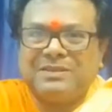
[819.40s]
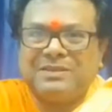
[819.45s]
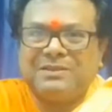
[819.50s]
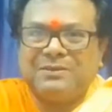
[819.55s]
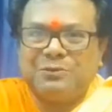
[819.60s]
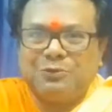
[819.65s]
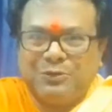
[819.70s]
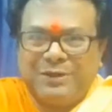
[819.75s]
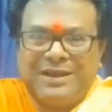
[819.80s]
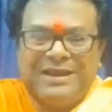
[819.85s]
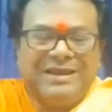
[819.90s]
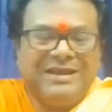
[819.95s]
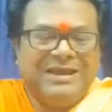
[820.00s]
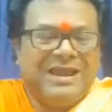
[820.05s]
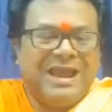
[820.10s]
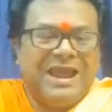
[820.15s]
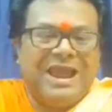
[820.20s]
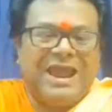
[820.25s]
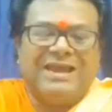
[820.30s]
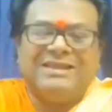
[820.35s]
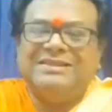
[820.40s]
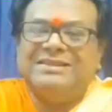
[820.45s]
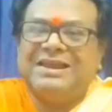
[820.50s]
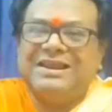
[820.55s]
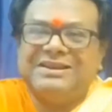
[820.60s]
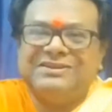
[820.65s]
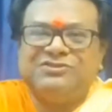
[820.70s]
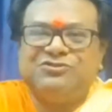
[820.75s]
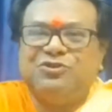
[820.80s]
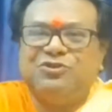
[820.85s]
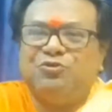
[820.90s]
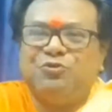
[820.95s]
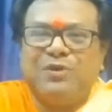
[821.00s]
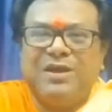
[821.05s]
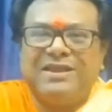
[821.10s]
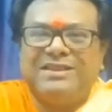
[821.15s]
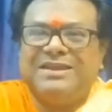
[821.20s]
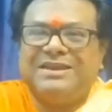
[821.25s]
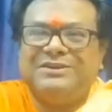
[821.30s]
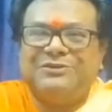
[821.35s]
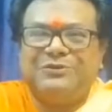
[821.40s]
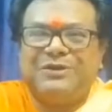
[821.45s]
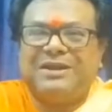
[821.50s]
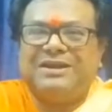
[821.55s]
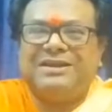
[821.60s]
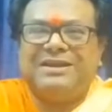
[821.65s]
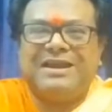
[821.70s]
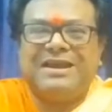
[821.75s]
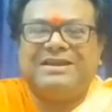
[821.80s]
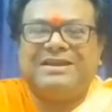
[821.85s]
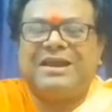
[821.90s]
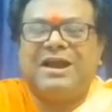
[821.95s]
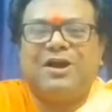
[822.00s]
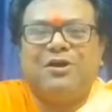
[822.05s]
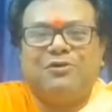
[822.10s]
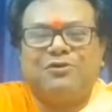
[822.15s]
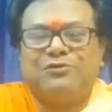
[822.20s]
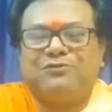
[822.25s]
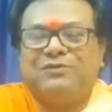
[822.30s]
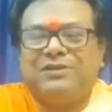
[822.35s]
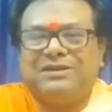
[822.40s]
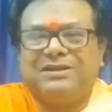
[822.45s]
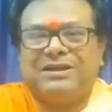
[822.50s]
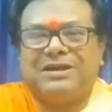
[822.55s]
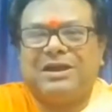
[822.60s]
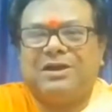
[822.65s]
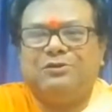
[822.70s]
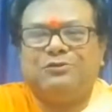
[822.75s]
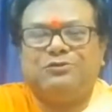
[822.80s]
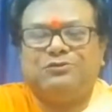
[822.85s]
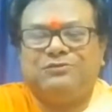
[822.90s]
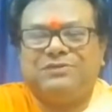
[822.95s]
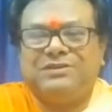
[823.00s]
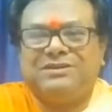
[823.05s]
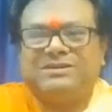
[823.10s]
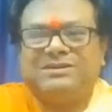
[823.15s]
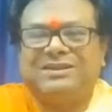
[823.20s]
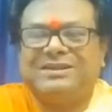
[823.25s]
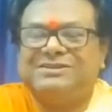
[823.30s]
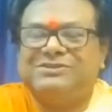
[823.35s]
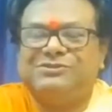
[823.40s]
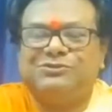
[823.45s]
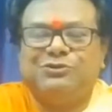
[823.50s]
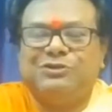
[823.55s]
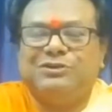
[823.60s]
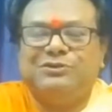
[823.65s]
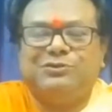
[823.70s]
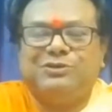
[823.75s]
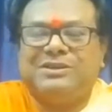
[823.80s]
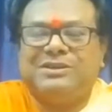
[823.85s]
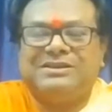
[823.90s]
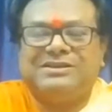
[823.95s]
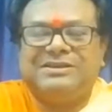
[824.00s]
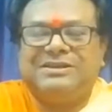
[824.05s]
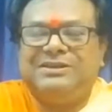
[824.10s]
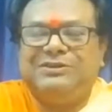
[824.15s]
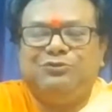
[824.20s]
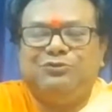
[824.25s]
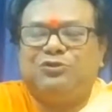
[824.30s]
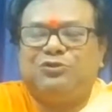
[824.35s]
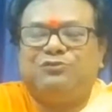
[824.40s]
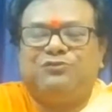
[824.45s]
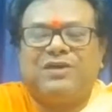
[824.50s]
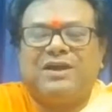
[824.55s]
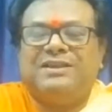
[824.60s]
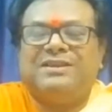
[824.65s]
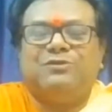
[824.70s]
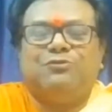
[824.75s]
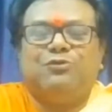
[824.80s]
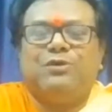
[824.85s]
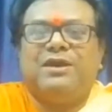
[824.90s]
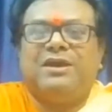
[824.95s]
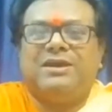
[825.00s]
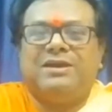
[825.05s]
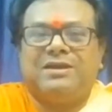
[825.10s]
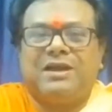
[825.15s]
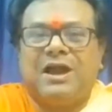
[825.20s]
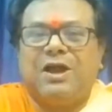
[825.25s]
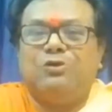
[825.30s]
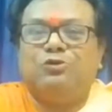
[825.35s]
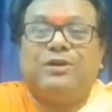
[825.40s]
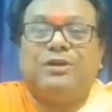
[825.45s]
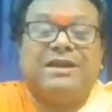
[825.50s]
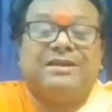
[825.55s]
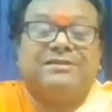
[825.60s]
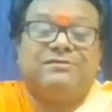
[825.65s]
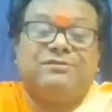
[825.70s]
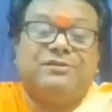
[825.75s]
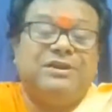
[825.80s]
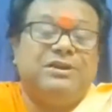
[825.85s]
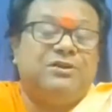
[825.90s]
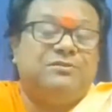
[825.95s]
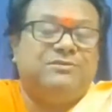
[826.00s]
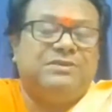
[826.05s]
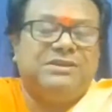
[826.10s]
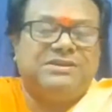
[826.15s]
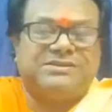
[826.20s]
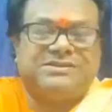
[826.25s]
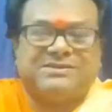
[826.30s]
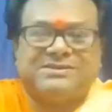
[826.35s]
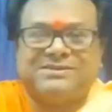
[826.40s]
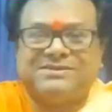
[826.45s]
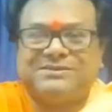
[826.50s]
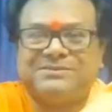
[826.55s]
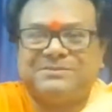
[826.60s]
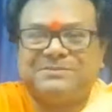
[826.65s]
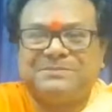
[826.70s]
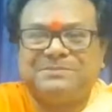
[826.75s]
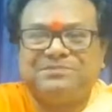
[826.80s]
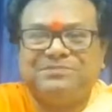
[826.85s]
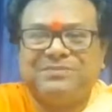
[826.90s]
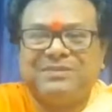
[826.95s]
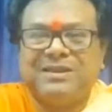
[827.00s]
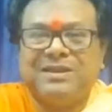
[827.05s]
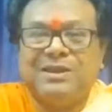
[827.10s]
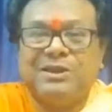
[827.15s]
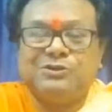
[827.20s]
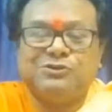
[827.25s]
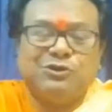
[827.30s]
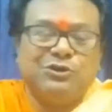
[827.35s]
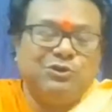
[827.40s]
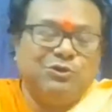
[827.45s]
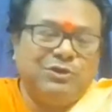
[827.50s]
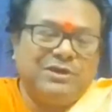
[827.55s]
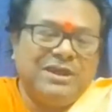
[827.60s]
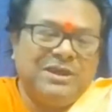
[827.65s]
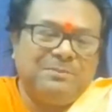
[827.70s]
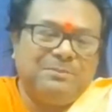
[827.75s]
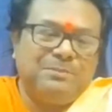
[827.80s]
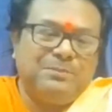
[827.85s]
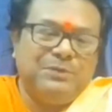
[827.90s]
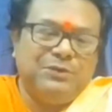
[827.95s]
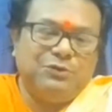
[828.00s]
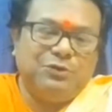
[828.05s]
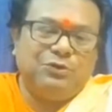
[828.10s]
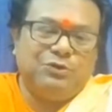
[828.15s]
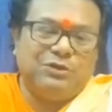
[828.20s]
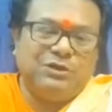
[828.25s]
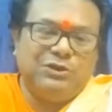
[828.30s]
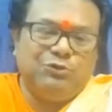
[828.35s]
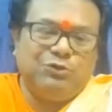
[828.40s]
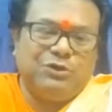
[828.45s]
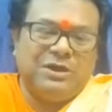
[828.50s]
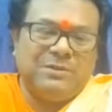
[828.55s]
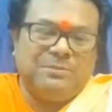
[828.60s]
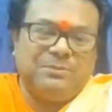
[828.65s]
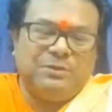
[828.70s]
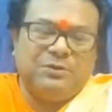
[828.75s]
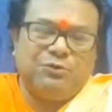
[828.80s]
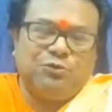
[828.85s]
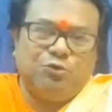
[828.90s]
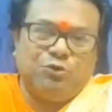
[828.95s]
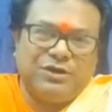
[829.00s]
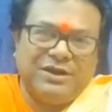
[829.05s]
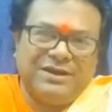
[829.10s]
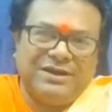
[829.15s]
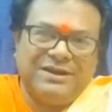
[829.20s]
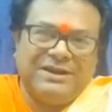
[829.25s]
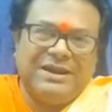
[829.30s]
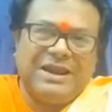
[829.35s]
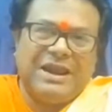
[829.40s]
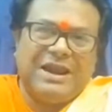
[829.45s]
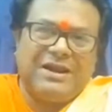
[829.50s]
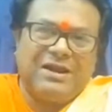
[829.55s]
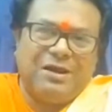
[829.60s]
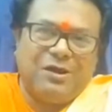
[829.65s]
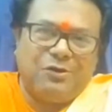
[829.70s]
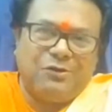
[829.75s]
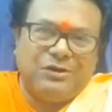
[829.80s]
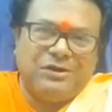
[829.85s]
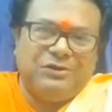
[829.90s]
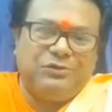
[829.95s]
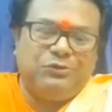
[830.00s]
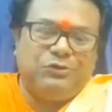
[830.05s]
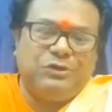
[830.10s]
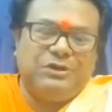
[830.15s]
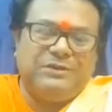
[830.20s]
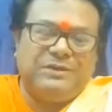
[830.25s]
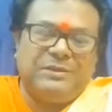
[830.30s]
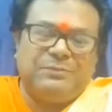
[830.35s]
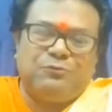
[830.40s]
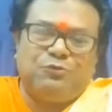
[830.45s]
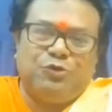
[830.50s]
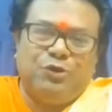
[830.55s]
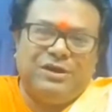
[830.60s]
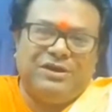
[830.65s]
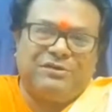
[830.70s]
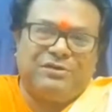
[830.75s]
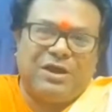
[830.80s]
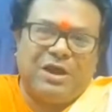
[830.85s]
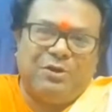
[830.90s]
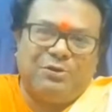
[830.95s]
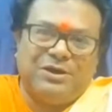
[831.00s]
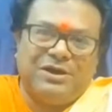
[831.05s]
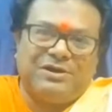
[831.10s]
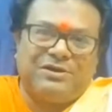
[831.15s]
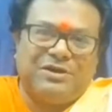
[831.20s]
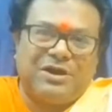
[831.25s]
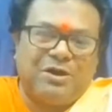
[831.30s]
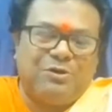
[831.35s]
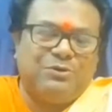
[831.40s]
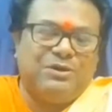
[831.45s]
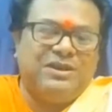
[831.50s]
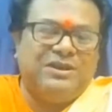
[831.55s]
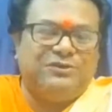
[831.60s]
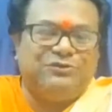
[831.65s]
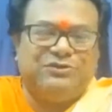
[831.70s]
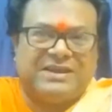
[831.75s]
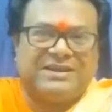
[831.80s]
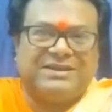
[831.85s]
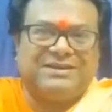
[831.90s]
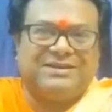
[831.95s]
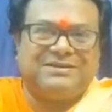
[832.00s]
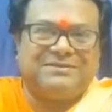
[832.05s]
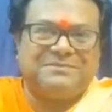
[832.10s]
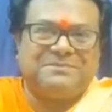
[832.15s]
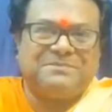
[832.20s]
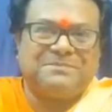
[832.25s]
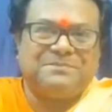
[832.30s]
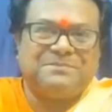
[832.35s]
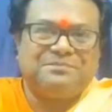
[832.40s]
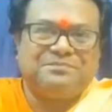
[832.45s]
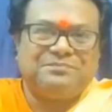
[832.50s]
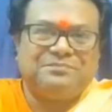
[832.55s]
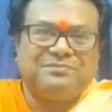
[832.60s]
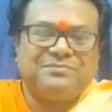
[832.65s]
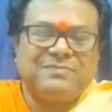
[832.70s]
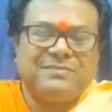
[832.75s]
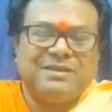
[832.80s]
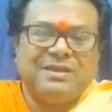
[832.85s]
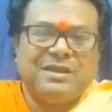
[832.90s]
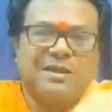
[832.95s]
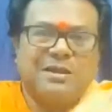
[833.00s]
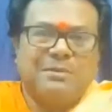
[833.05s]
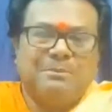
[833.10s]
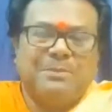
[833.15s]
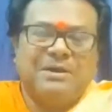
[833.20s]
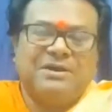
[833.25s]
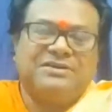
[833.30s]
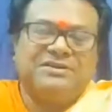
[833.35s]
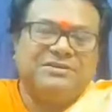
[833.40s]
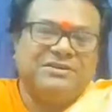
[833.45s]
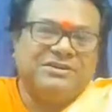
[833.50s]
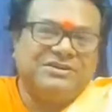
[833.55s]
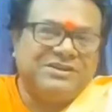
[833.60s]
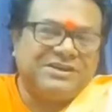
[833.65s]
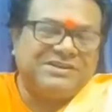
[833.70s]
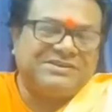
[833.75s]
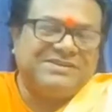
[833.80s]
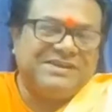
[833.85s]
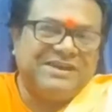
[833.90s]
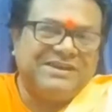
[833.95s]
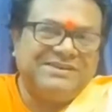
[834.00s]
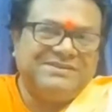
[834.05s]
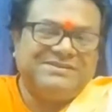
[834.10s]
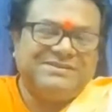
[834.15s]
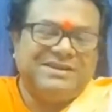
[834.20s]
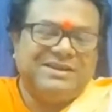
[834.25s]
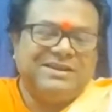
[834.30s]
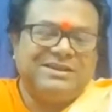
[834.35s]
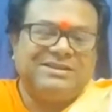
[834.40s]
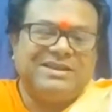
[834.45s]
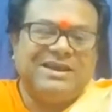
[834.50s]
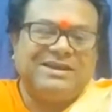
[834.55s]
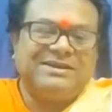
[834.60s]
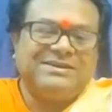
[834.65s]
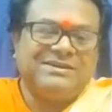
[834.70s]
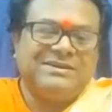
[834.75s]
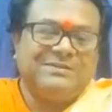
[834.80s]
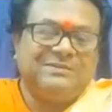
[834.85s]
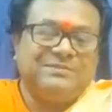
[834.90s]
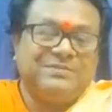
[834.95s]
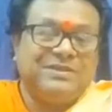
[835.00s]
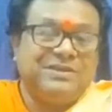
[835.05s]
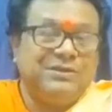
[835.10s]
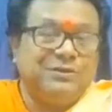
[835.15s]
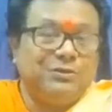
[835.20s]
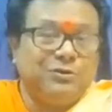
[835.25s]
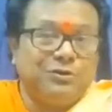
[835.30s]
Okay, and there is no way that you can get out of it. There's no, you don't find the way how to get rid of this. So you keep, you keep rotating around, you keep going round and round into this cycle. But Krishna says that, if